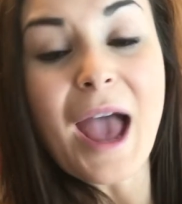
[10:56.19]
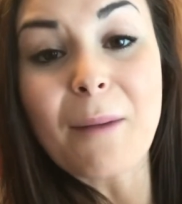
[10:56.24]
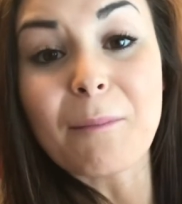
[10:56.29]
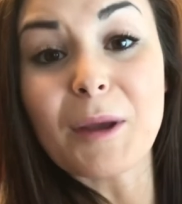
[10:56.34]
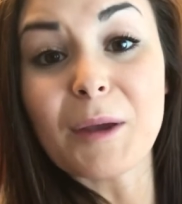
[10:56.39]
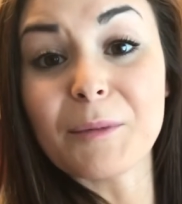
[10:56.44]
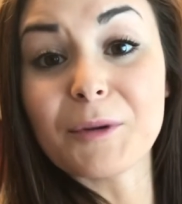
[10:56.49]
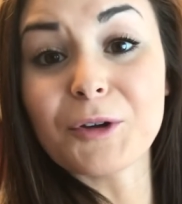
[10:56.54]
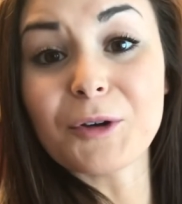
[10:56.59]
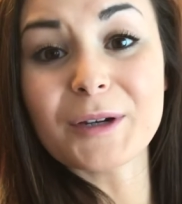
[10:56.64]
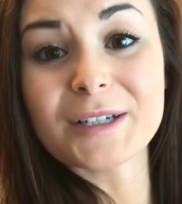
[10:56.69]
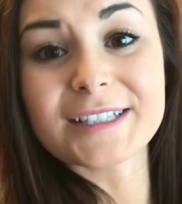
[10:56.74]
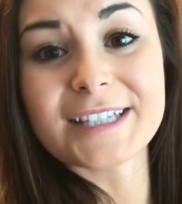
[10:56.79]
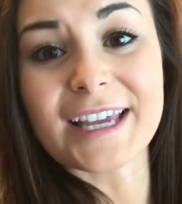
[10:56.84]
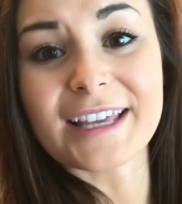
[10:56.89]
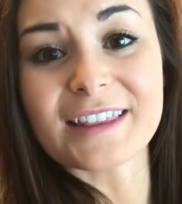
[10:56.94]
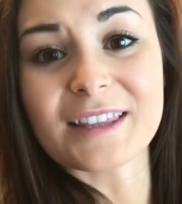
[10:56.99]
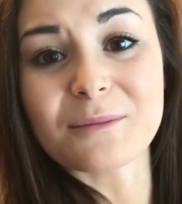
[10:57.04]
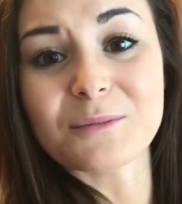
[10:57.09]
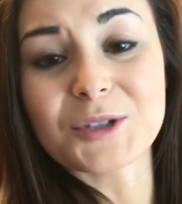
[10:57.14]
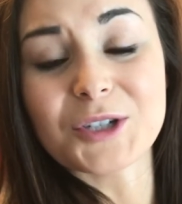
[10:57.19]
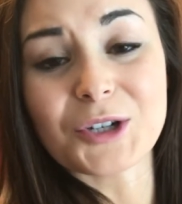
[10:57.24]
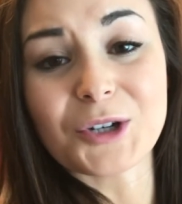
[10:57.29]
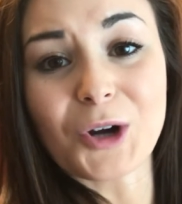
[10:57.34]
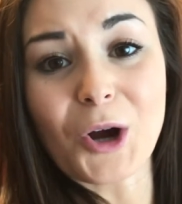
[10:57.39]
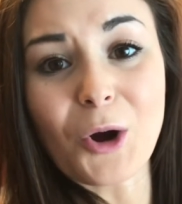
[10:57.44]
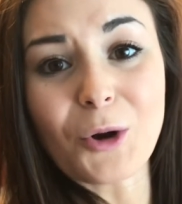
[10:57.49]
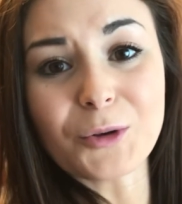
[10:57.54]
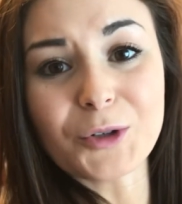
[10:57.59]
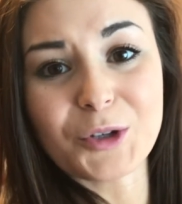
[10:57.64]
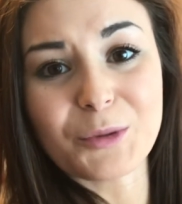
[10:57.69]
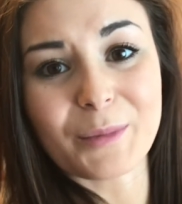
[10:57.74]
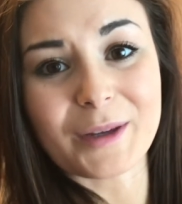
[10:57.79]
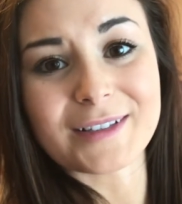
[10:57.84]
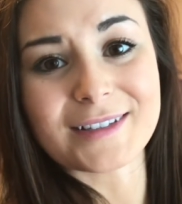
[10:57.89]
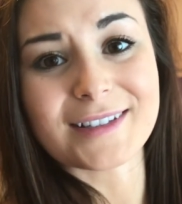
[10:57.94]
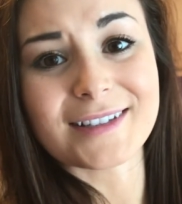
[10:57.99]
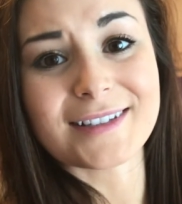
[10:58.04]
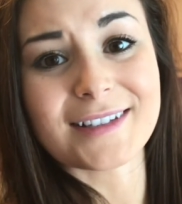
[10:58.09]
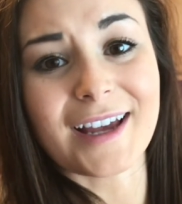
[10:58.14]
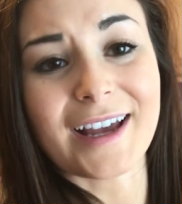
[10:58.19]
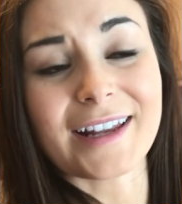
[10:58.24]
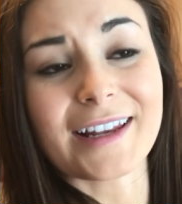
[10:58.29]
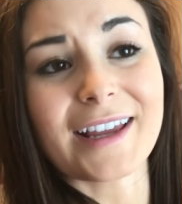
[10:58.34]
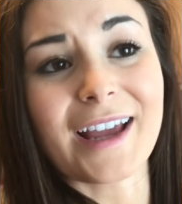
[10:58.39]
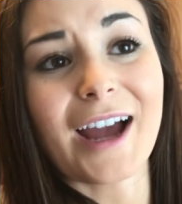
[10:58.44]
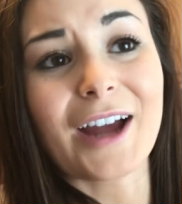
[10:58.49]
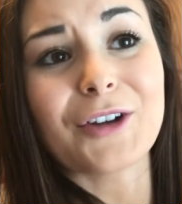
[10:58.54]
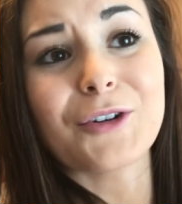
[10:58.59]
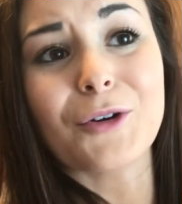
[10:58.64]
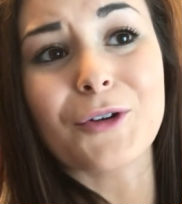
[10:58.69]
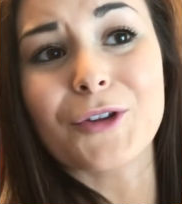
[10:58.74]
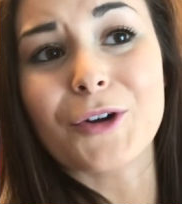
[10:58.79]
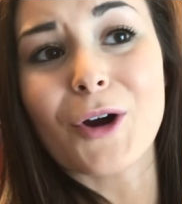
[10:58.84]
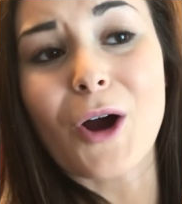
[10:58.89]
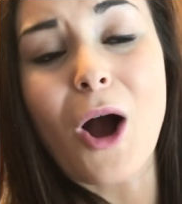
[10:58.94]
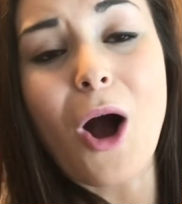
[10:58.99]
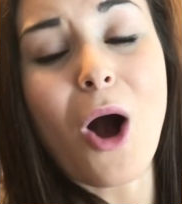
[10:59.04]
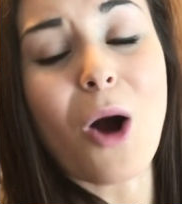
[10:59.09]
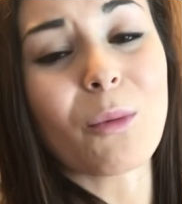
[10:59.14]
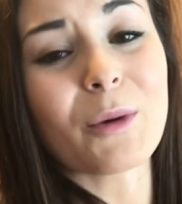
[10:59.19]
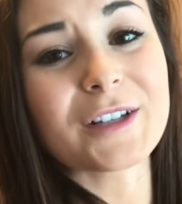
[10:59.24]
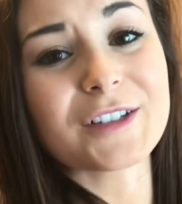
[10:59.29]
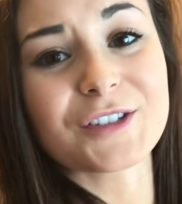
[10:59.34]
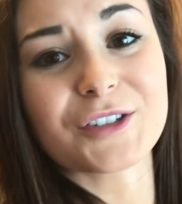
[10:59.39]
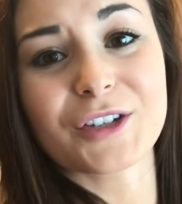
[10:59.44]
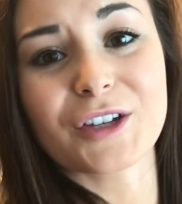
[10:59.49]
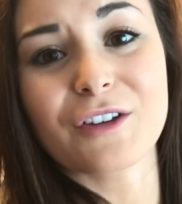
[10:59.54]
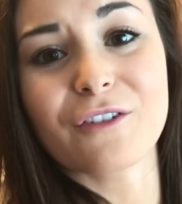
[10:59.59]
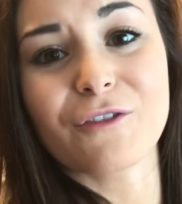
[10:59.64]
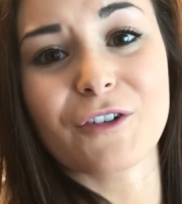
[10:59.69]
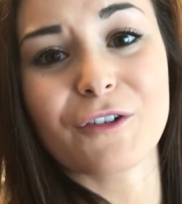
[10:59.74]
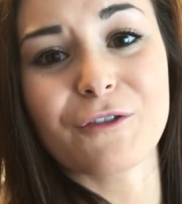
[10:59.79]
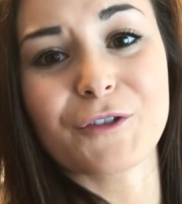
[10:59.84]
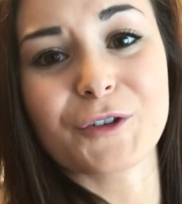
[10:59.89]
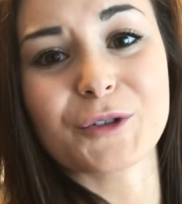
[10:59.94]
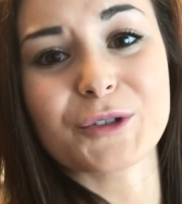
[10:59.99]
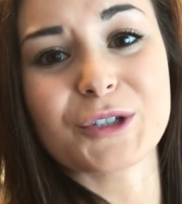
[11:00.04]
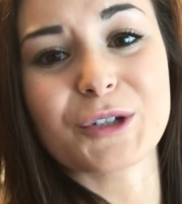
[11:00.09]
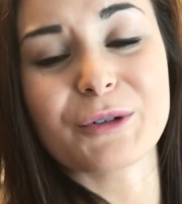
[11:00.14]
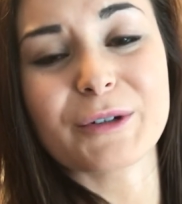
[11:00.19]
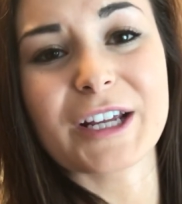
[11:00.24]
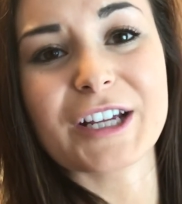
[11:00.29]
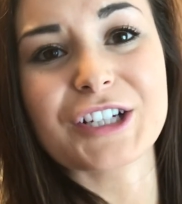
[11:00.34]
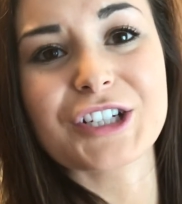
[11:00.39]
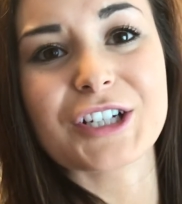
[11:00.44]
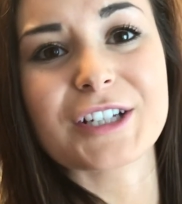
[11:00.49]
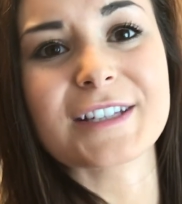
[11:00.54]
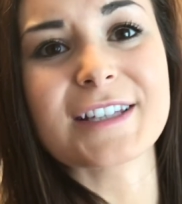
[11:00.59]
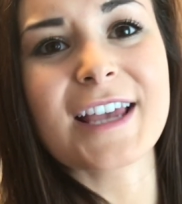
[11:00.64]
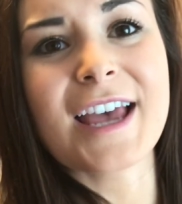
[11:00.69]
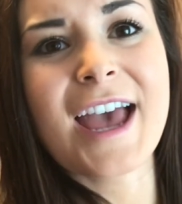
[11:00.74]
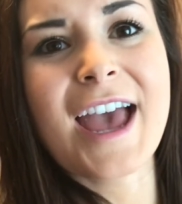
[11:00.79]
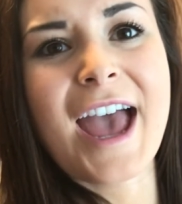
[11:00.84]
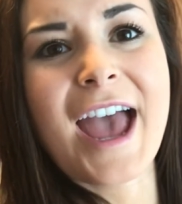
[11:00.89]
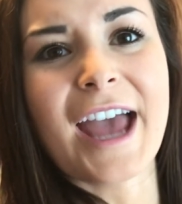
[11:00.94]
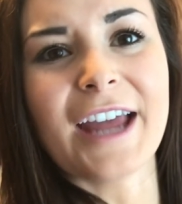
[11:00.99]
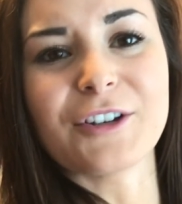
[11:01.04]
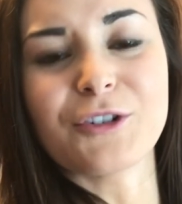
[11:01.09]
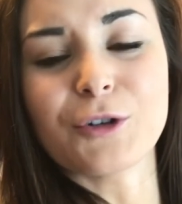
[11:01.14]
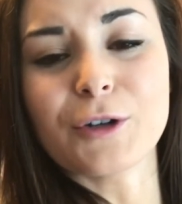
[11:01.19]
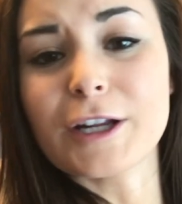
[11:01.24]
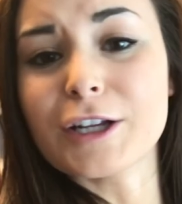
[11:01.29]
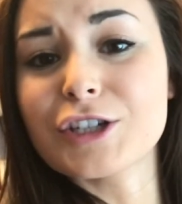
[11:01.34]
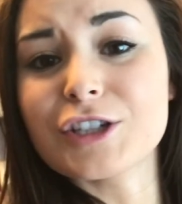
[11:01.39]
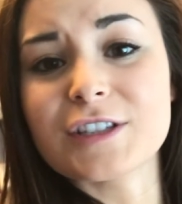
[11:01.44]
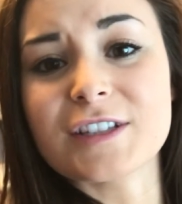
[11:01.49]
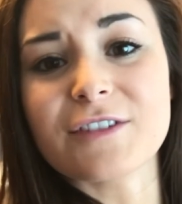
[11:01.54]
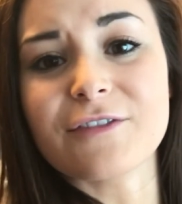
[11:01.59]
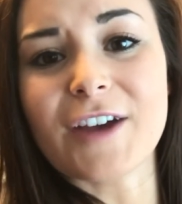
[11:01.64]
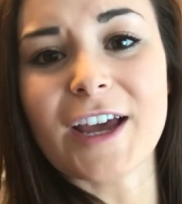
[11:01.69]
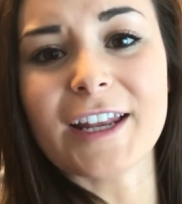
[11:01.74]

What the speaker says: And maybe you can take them to your own Humane Society. I know they're always looking for food donations and donations of